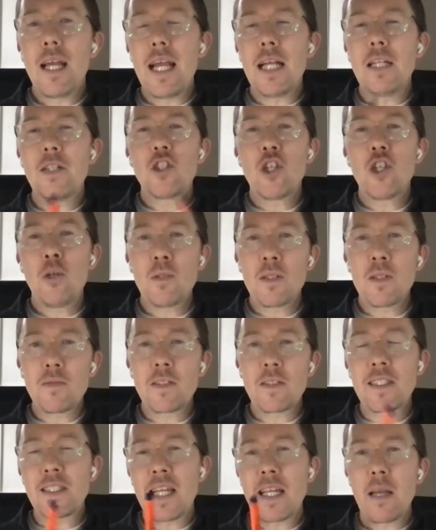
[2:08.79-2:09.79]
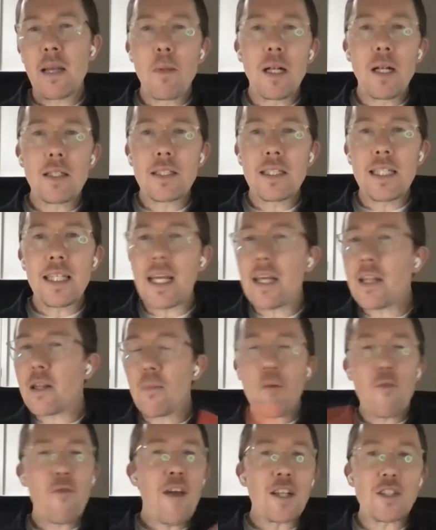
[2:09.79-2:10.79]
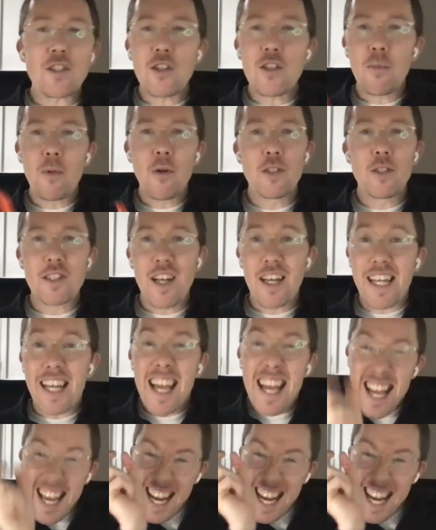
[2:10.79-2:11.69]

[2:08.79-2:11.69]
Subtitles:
in terms of sustainability, either professionally or personally,